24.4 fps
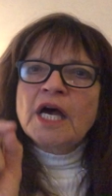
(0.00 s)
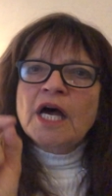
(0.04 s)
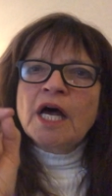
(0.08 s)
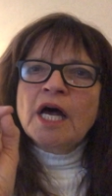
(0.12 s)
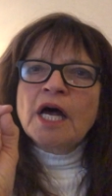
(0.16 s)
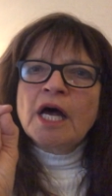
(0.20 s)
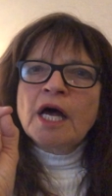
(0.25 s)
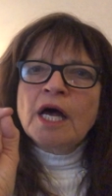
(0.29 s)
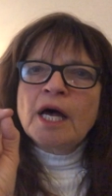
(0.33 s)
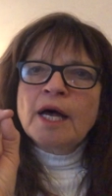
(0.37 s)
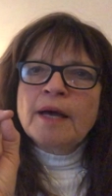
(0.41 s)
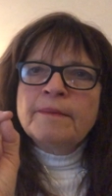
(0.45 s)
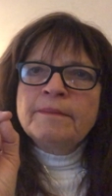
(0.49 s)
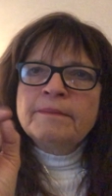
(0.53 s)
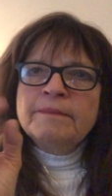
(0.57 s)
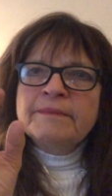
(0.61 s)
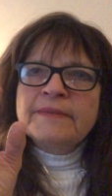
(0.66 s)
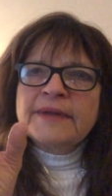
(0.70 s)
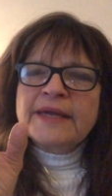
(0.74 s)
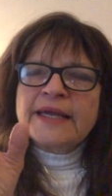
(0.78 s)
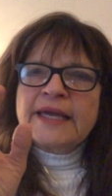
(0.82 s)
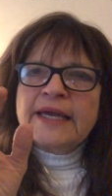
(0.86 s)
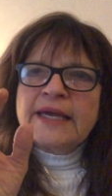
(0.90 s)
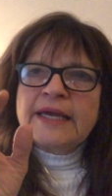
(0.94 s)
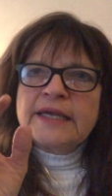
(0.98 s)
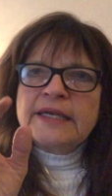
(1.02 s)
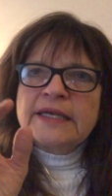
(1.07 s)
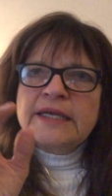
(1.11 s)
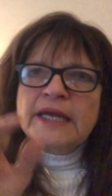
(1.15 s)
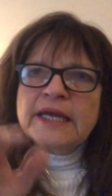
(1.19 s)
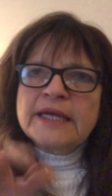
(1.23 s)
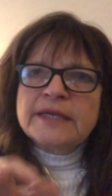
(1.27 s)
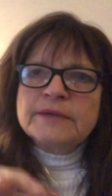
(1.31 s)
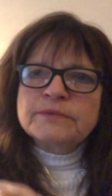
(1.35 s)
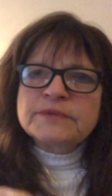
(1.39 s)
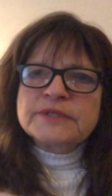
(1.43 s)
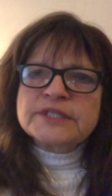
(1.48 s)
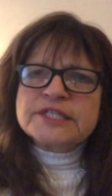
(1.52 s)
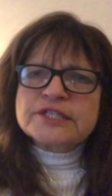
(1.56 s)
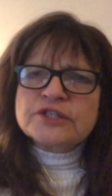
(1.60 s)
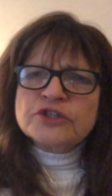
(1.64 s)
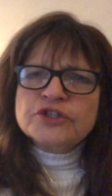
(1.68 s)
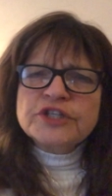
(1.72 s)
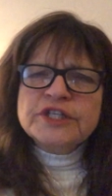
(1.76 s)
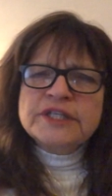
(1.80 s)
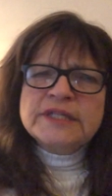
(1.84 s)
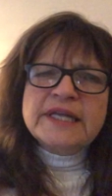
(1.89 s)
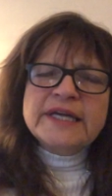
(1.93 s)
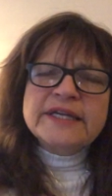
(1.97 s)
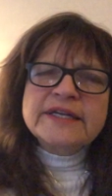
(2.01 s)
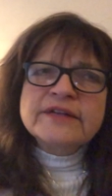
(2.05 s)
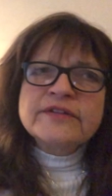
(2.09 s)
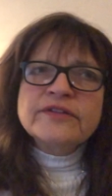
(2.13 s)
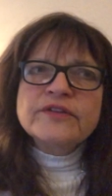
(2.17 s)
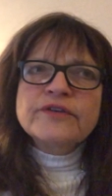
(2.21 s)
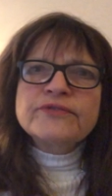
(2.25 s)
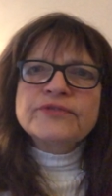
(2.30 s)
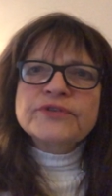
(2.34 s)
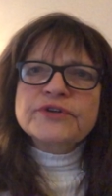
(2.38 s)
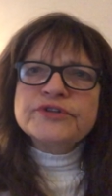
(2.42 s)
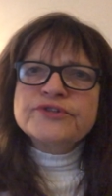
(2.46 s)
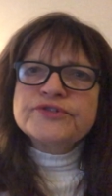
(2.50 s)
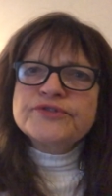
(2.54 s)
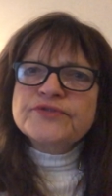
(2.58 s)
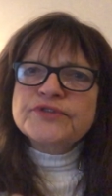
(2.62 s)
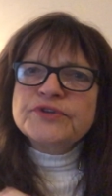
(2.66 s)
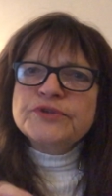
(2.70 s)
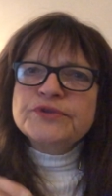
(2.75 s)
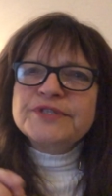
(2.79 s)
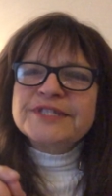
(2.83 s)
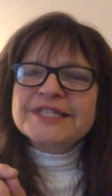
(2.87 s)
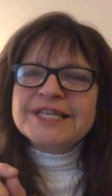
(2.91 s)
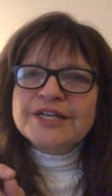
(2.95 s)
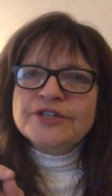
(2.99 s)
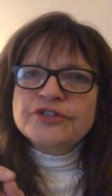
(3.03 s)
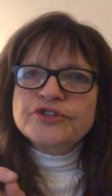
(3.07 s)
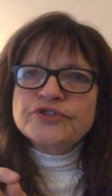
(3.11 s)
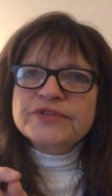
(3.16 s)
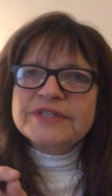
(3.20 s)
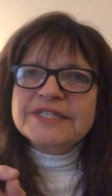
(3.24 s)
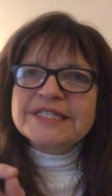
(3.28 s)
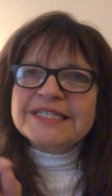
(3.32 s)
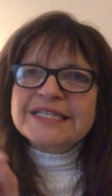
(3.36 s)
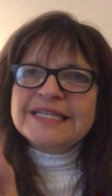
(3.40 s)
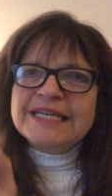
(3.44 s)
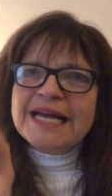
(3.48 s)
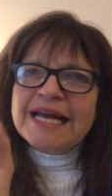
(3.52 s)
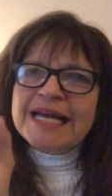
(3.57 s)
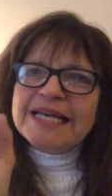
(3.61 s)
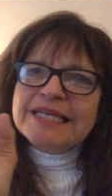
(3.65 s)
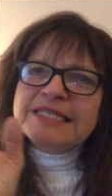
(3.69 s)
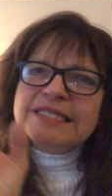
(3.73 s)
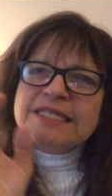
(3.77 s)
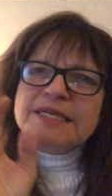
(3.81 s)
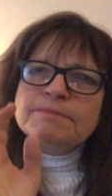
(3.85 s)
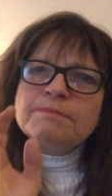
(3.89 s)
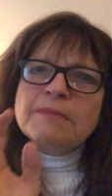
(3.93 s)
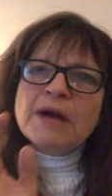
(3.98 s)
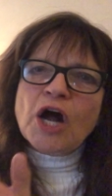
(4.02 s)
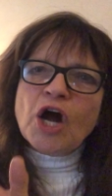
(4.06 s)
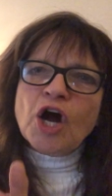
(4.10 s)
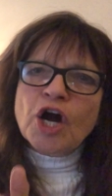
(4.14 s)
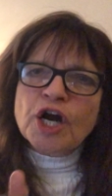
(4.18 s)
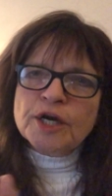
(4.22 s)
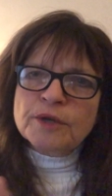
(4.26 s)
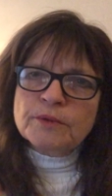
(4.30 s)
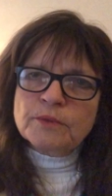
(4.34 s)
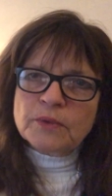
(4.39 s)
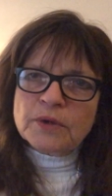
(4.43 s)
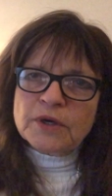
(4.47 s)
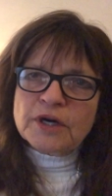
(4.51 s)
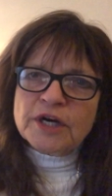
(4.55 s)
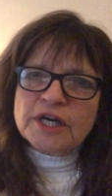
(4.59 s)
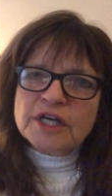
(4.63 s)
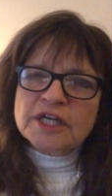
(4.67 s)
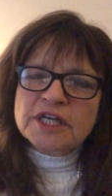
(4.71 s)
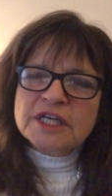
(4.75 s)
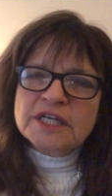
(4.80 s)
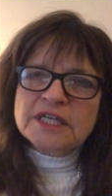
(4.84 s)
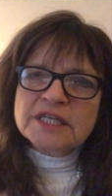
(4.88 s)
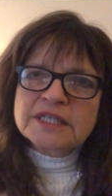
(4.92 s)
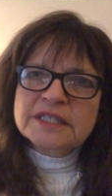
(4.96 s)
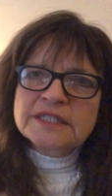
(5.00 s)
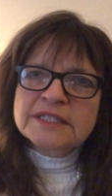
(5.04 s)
um, it, it, was circulating the first few centuries and it has some artwork.